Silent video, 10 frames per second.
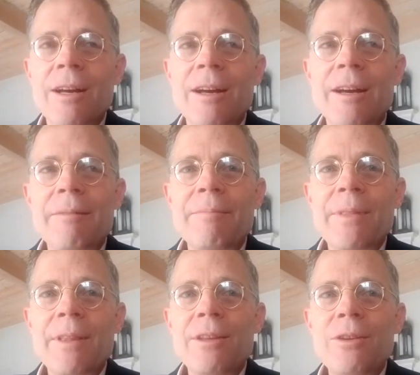
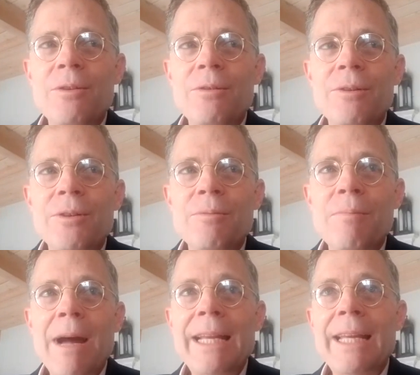Um, you, you
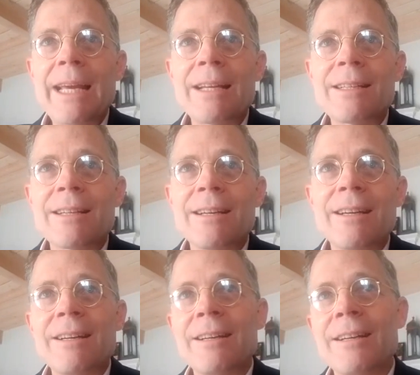might get,
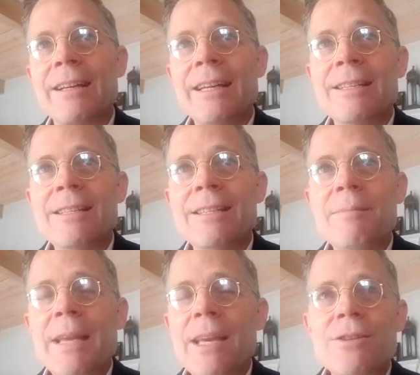uh, in
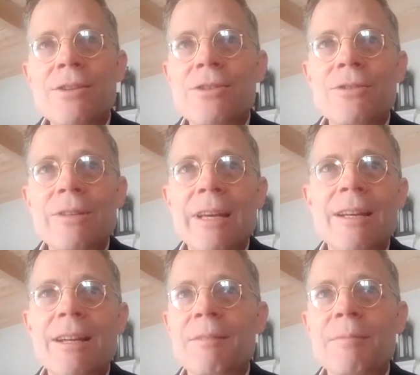some cases, you'll get
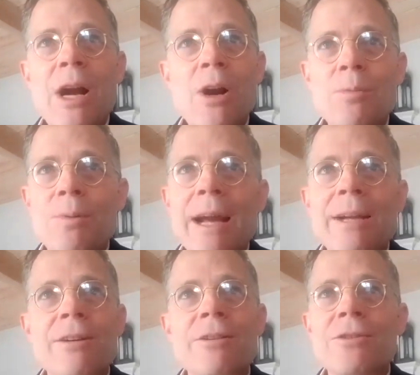um,
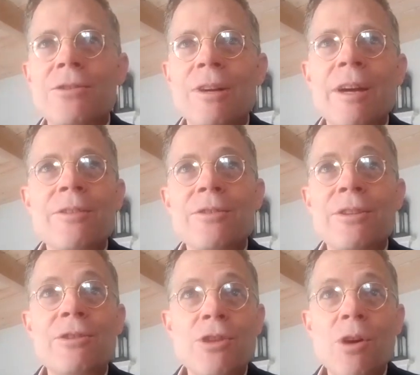chiropractors or others
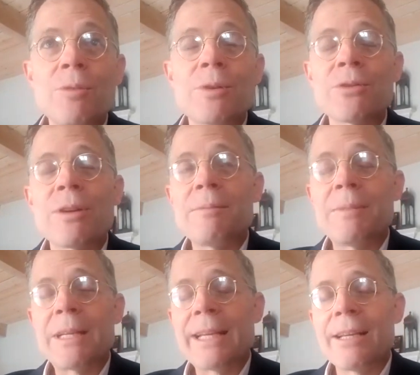that don't prescribe
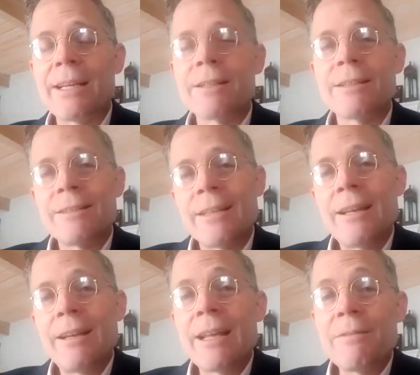medications.
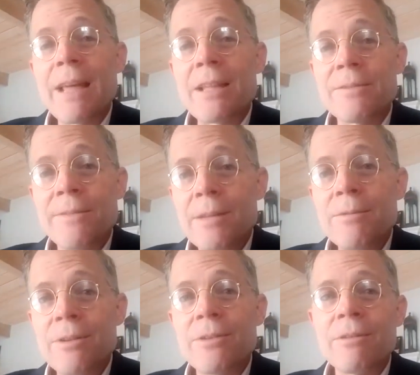And, and if that's fine
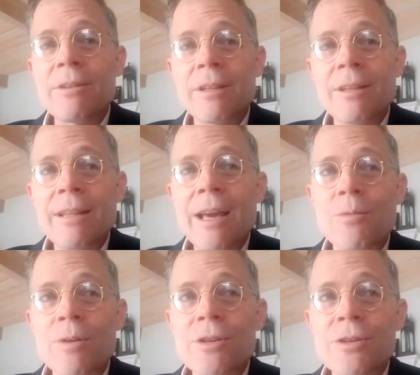with you, then that
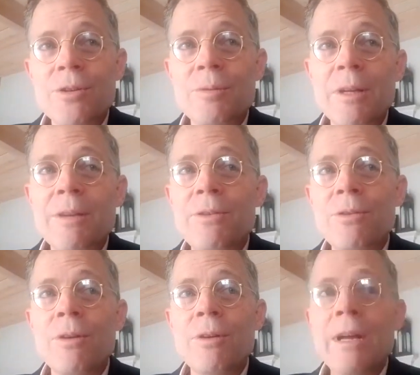works too. But if
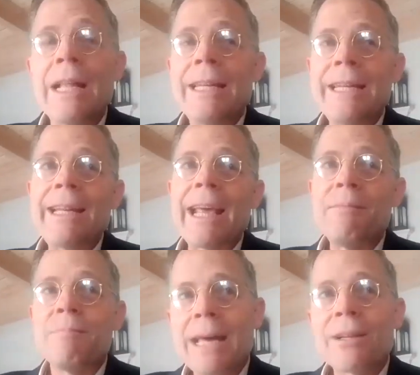you need a
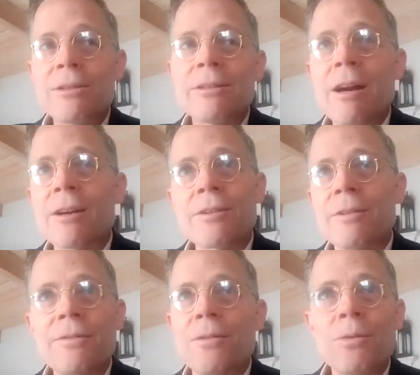medical doctor
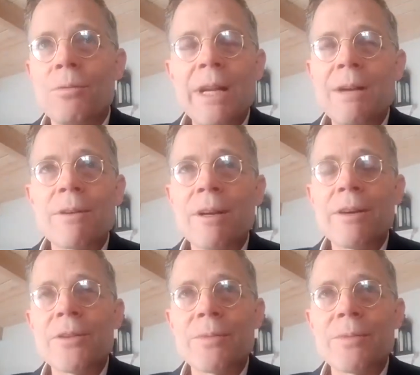for whatever
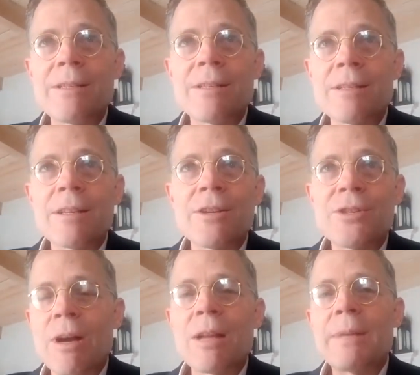other reasons, because
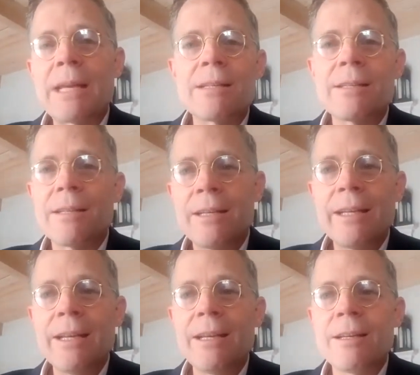you're on medicine and
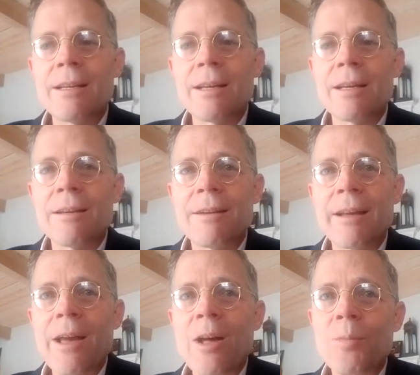need uh,
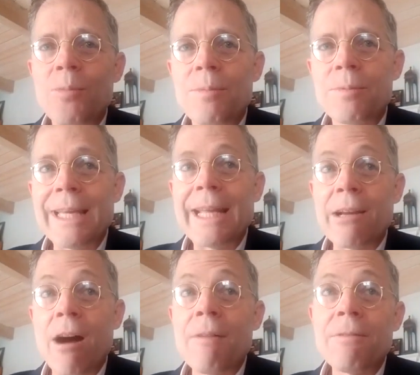help
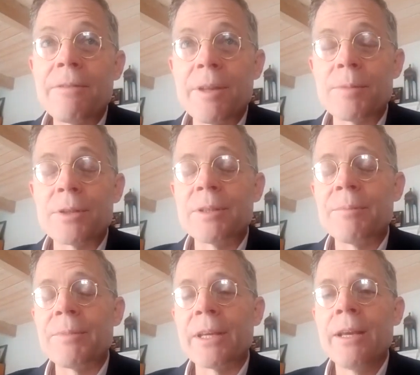getting off of them or
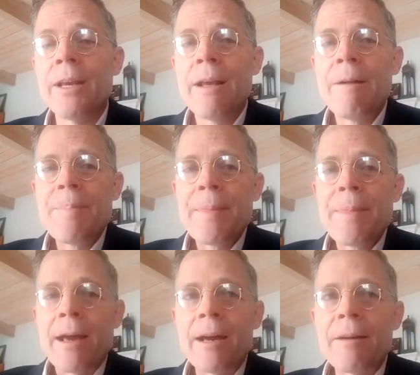something,
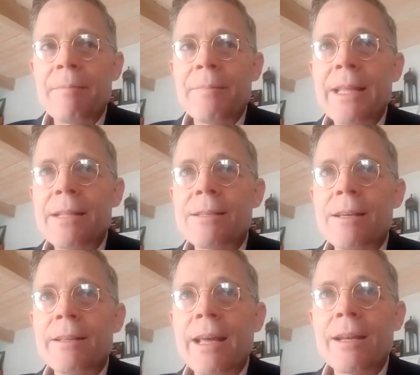um, then,
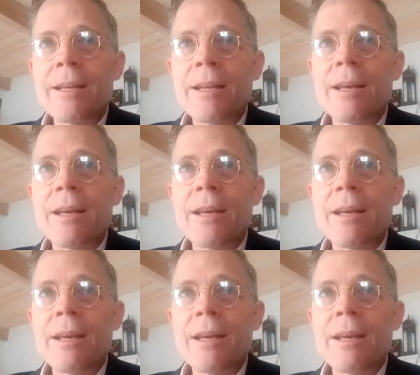then